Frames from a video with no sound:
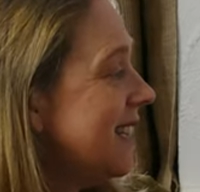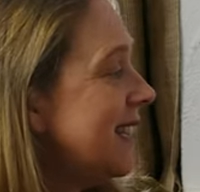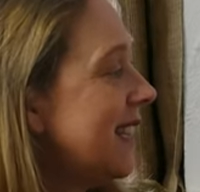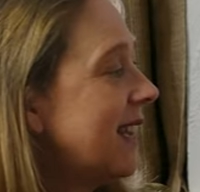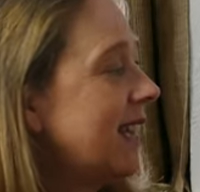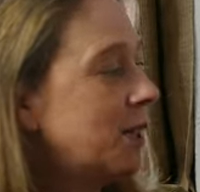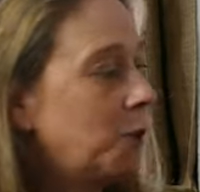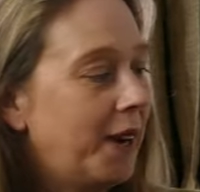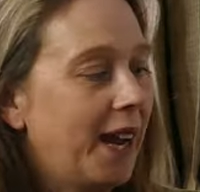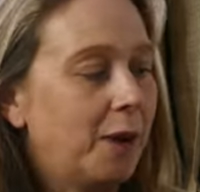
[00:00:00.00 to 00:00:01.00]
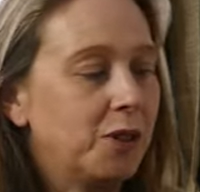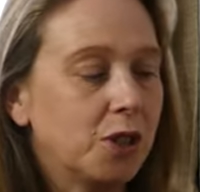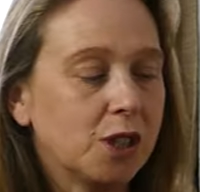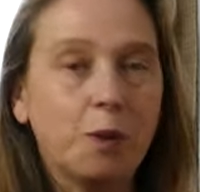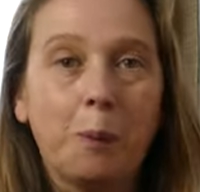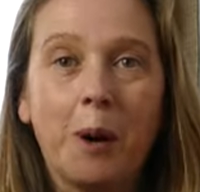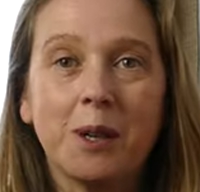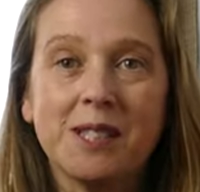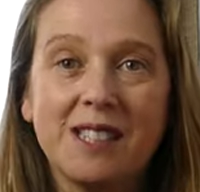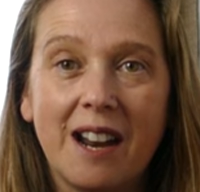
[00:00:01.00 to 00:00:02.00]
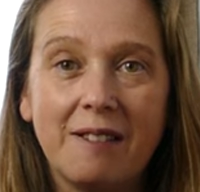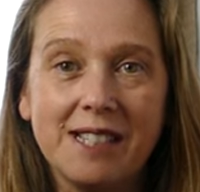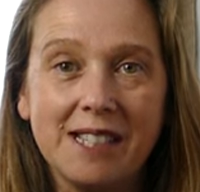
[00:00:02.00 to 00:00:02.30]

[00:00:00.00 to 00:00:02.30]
dig this one out just for posterity.